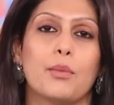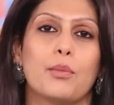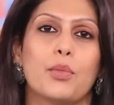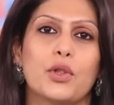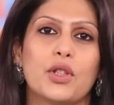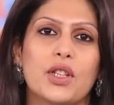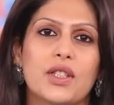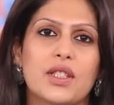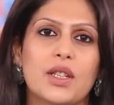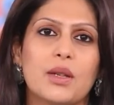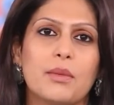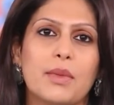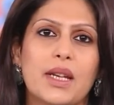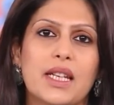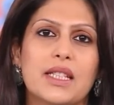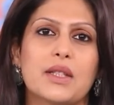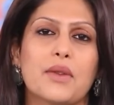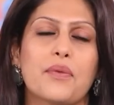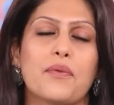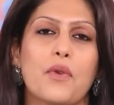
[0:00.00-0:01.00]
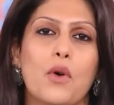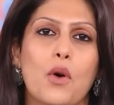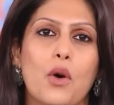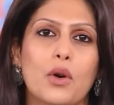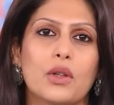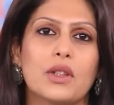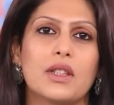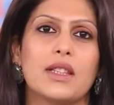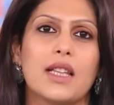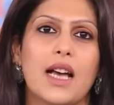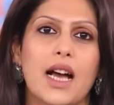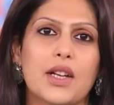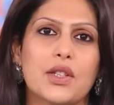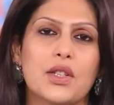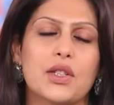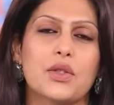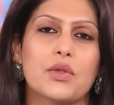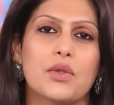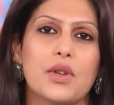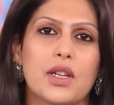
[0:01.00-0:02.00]
Buddhism is the fourth
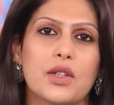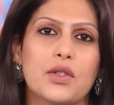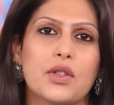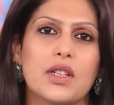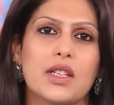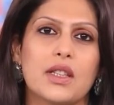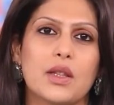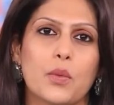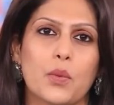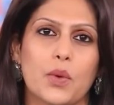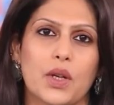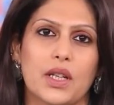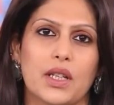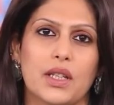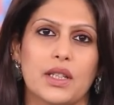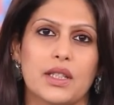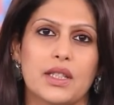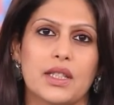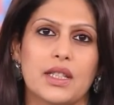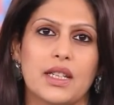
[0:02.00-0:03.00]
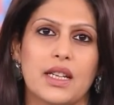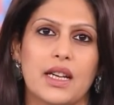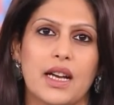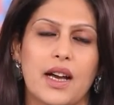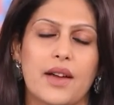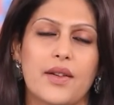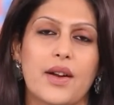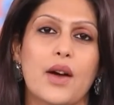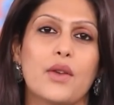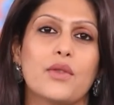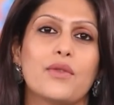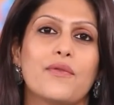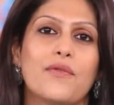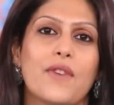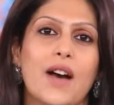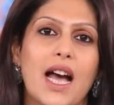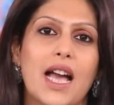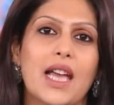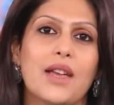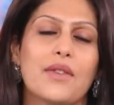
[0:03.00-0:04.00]
largest religion in the world Around
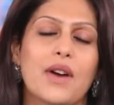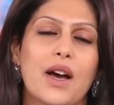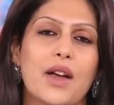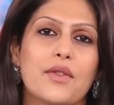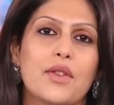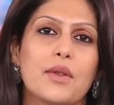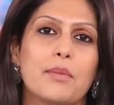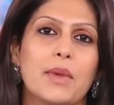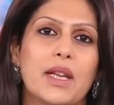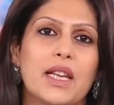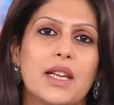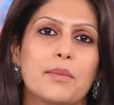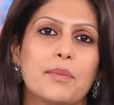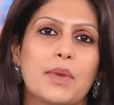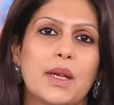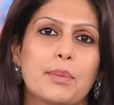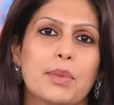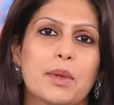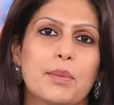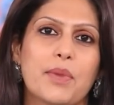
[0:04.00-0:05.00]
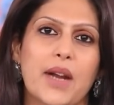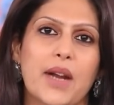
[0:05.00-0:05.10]
500 million people